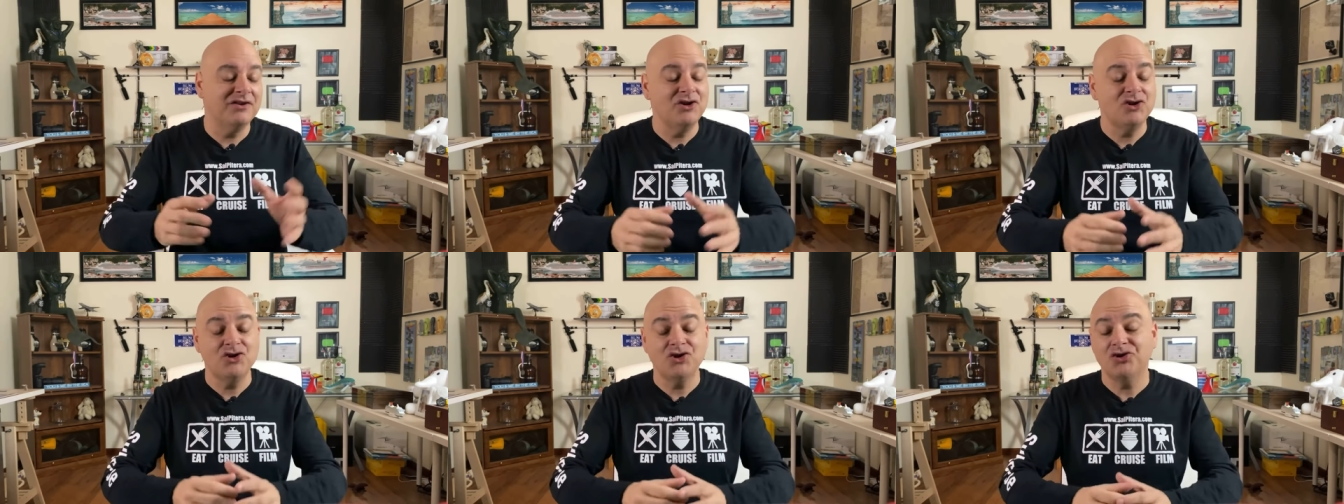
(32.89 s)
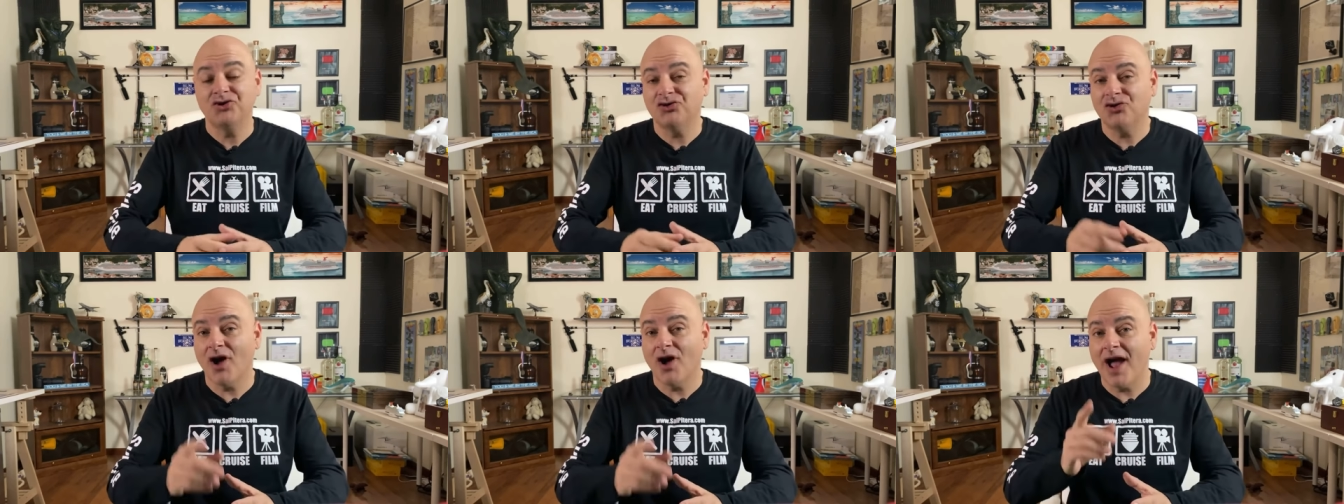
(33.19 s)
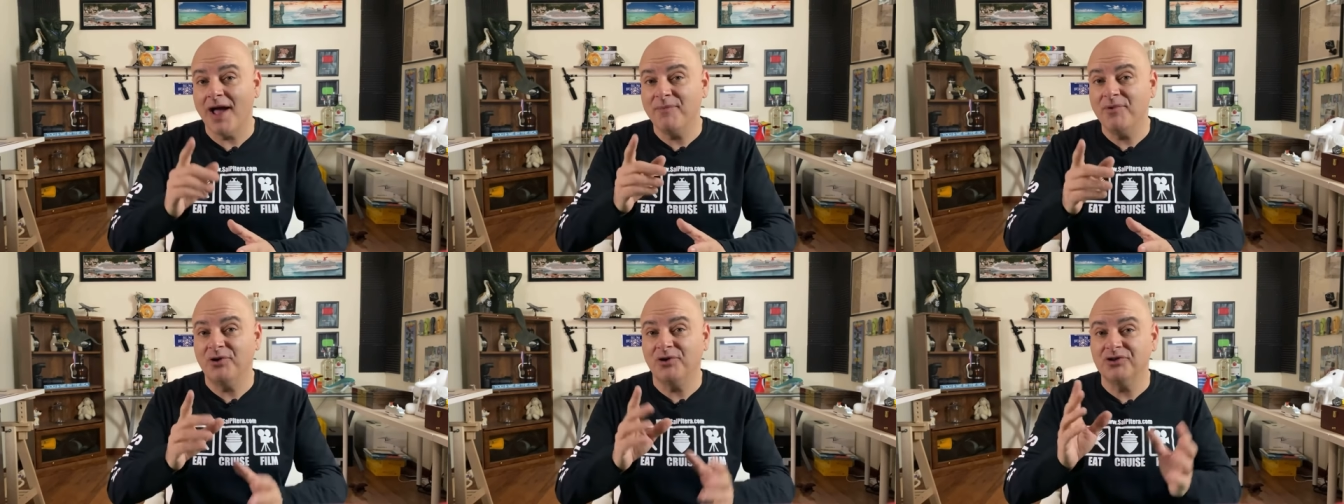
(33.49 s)
you should
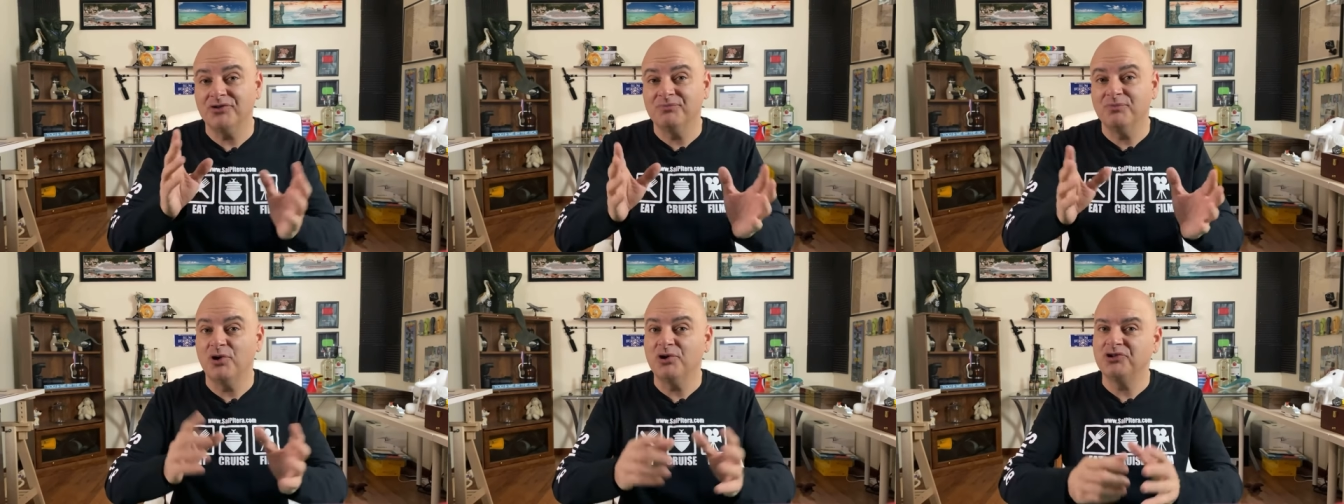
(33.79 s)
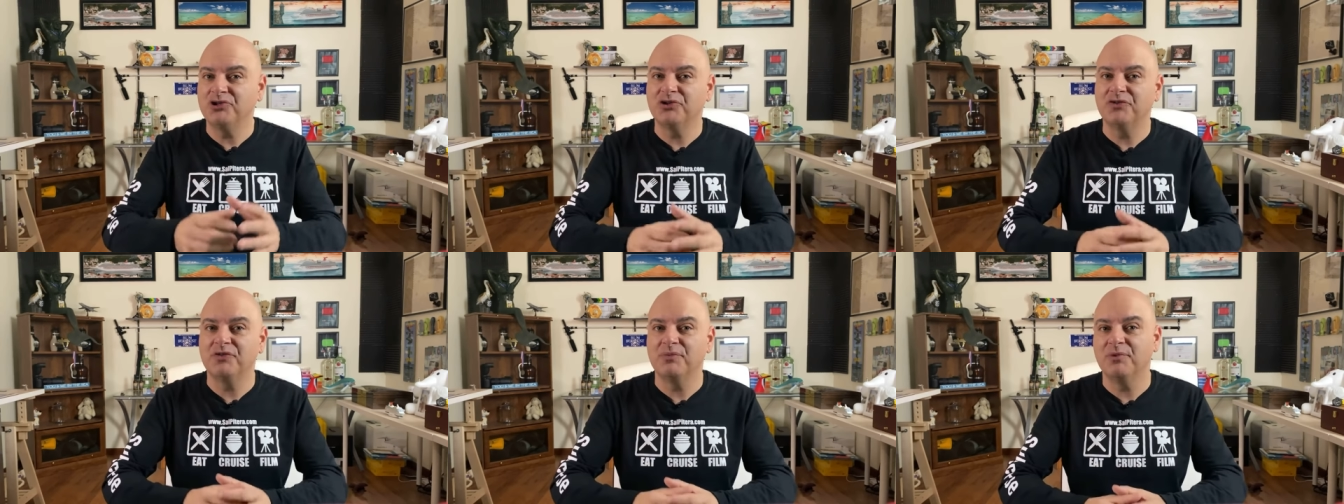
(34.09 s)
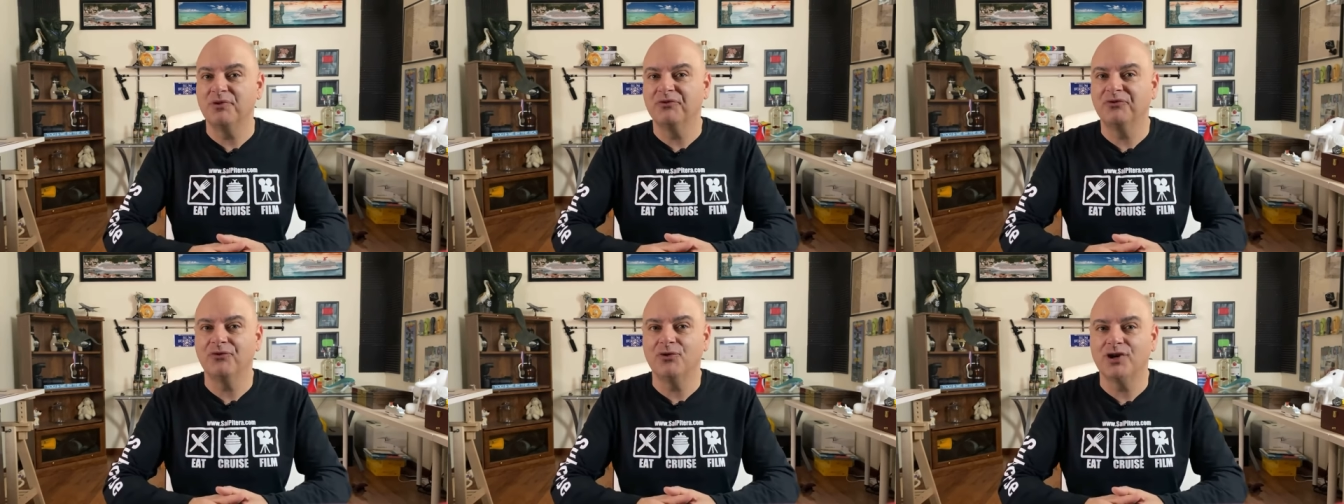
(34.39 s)
try because most of
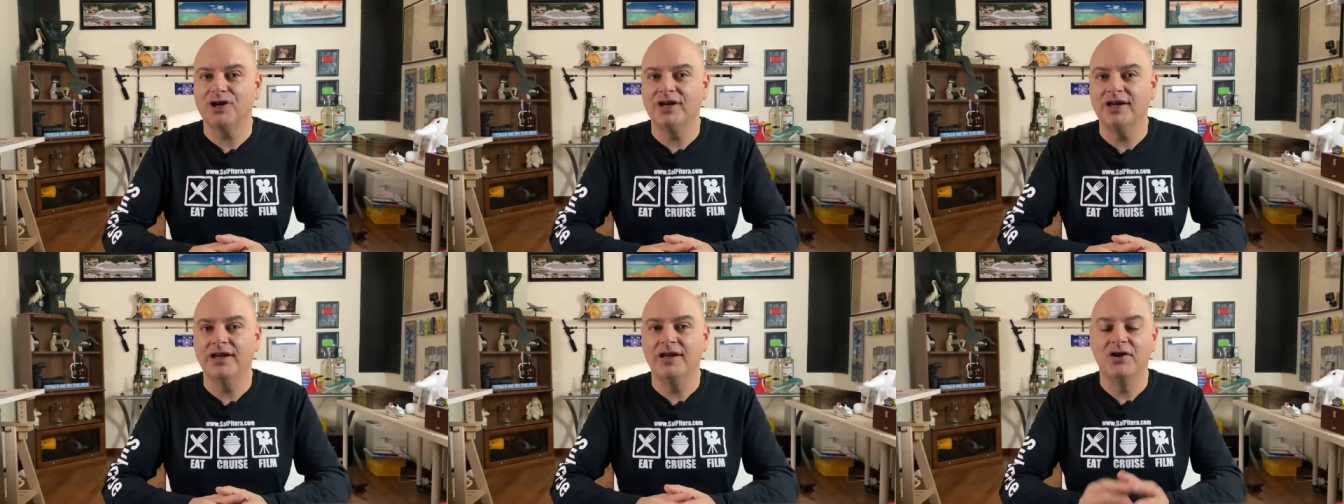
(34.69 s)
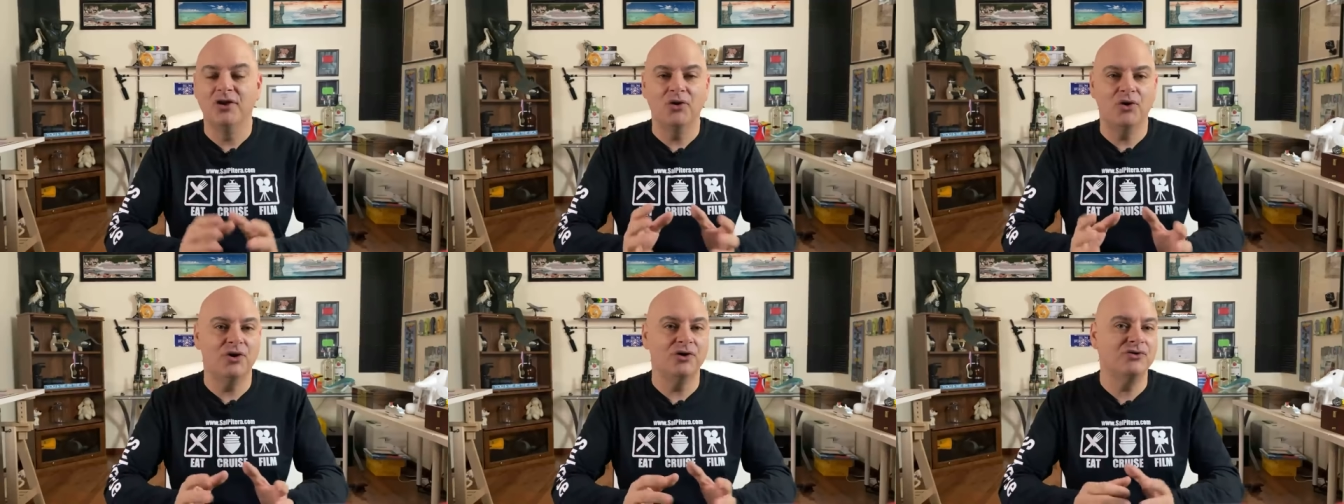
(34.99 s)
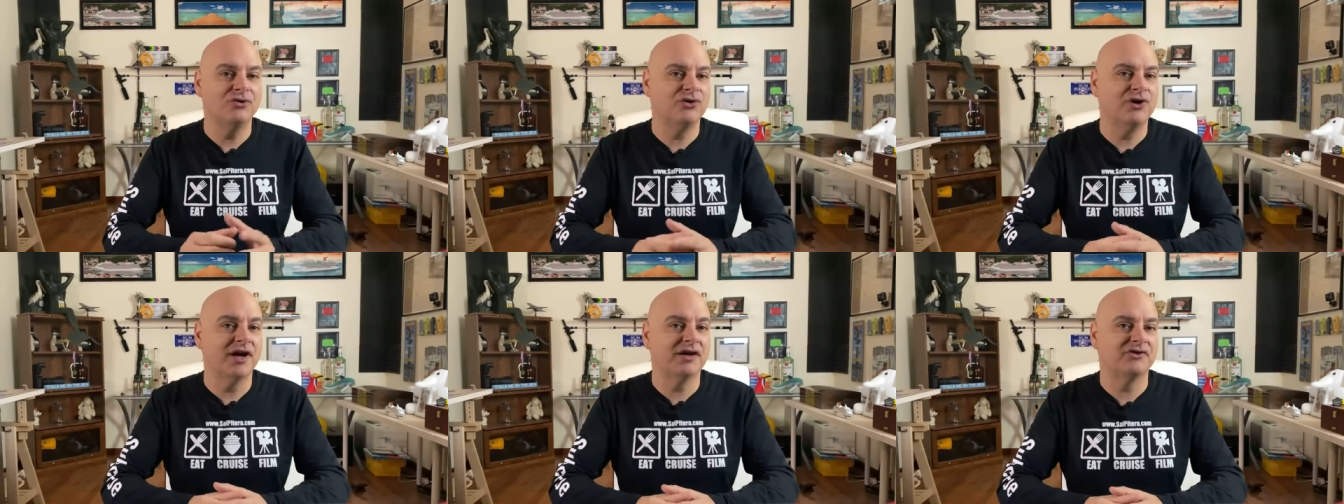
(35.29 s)
them are free
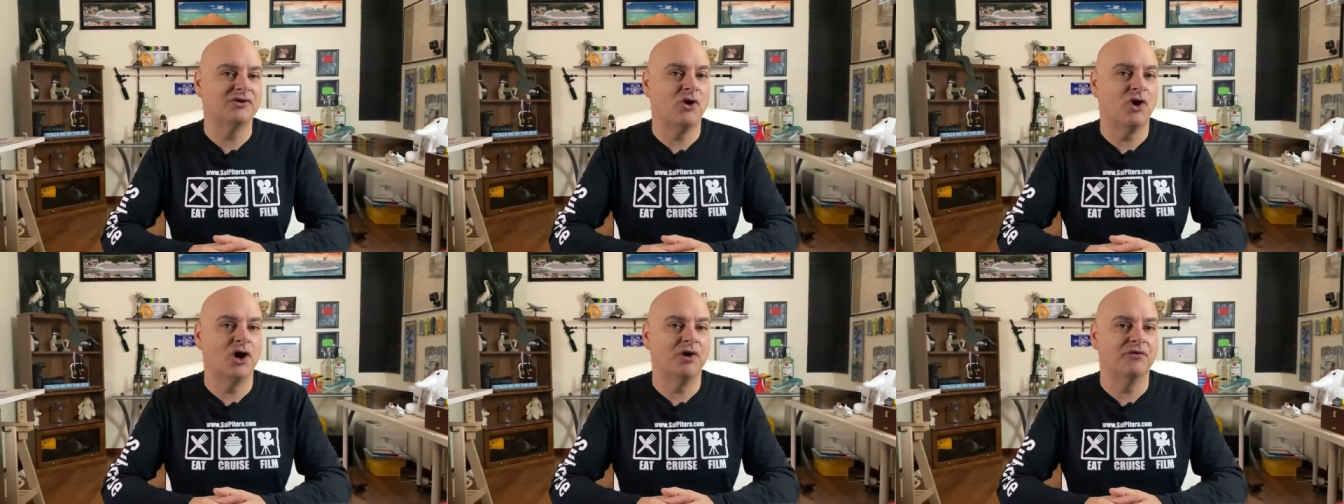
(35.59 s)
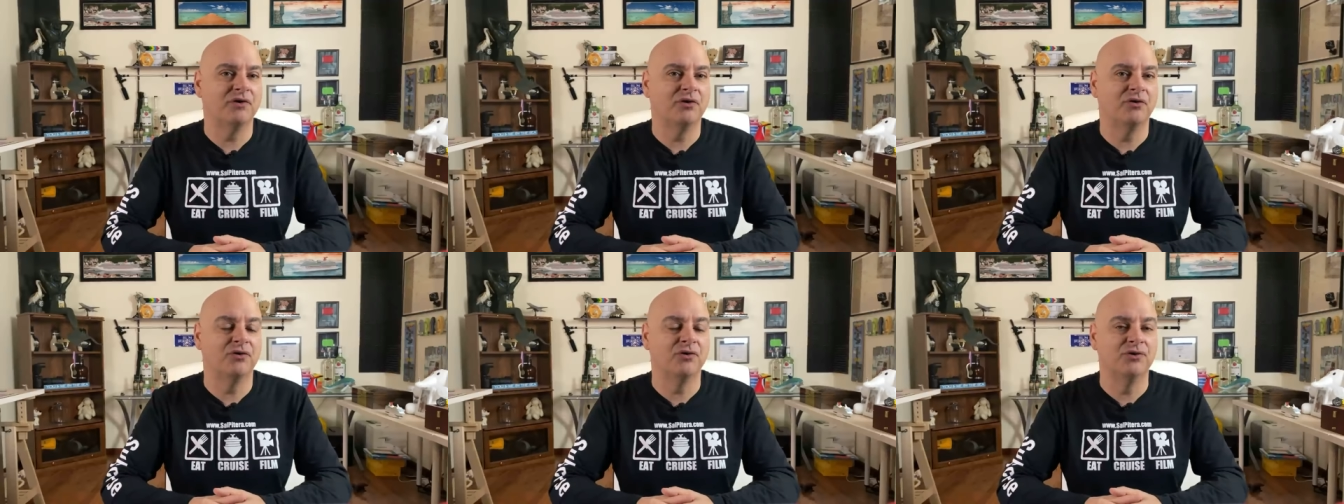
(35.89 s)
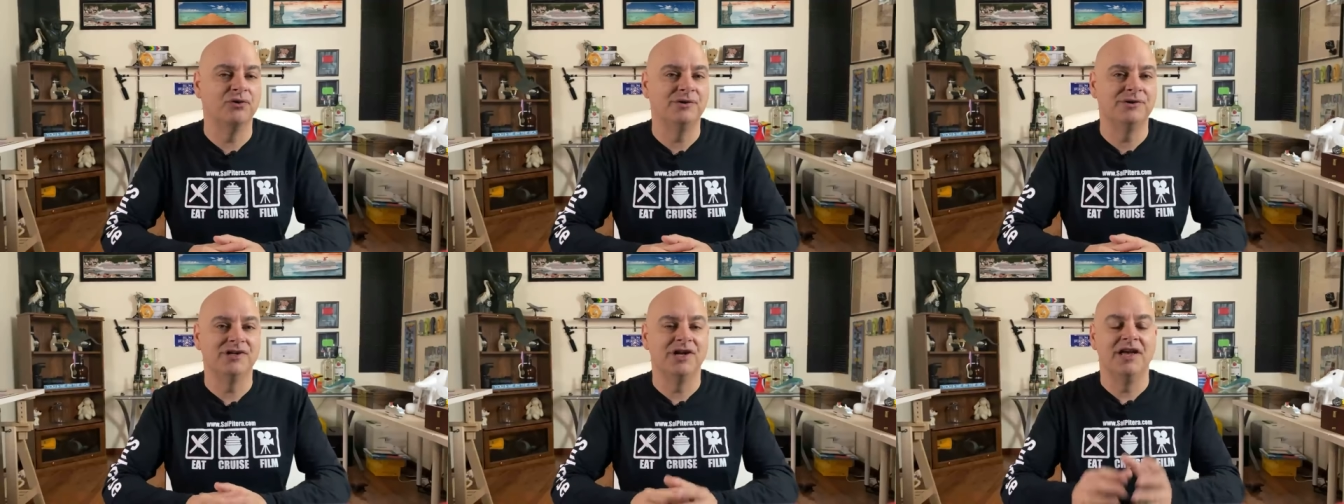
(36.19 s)
on your next carnival
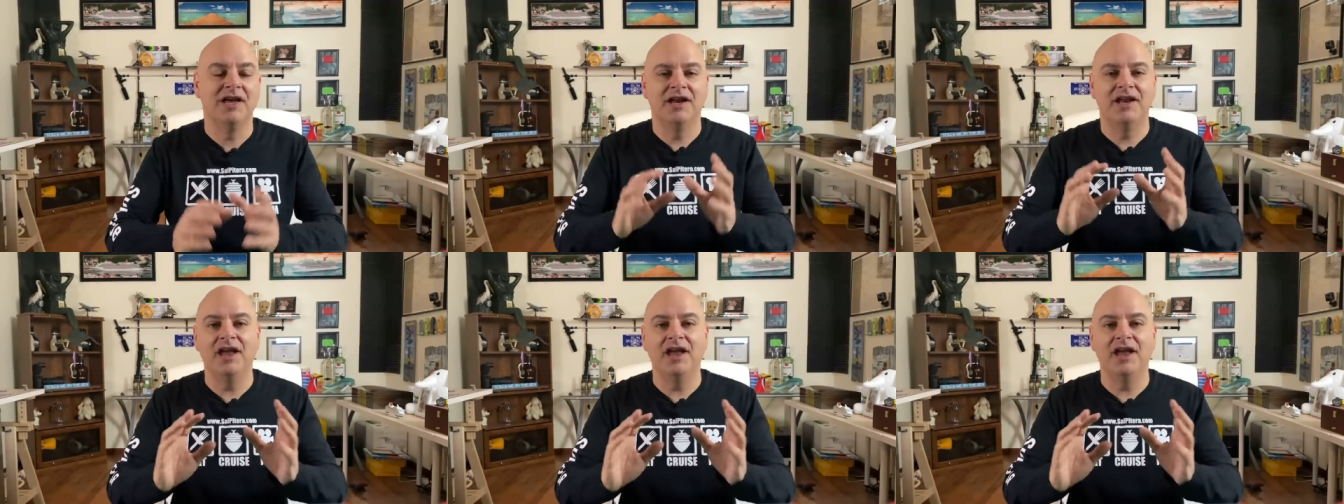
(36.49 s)
cruise.